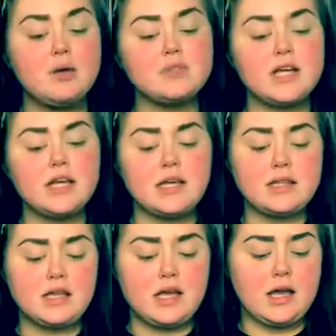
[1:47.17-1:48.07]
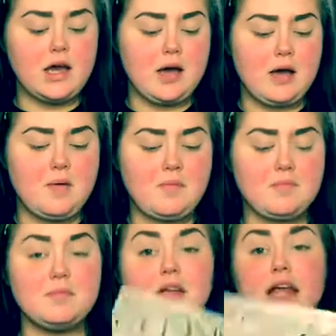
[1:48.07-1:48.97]
I'm taking the
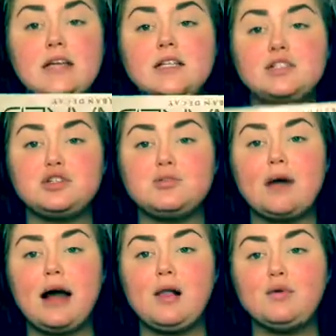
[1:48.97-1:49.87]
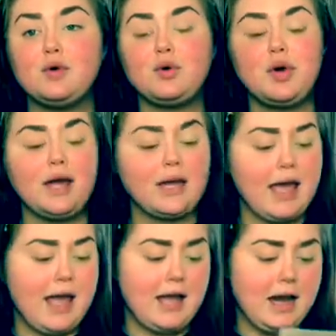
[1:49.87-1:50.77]
Naked 2 palette real quick
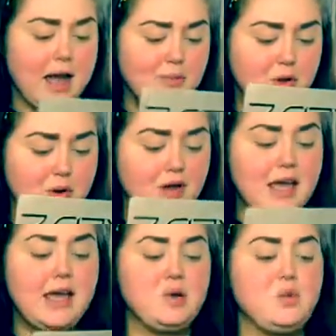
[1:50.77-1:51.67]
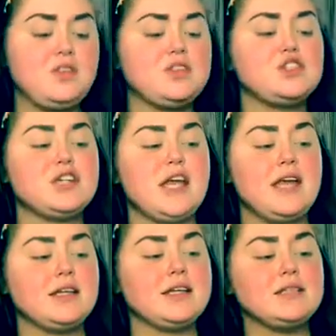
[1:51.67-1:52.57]
and I'm going in with the
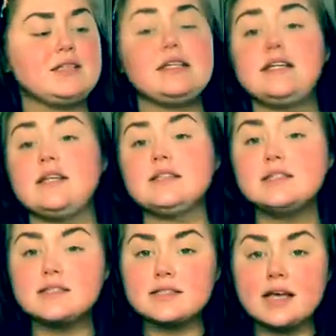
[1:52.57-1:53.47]
shade Tease.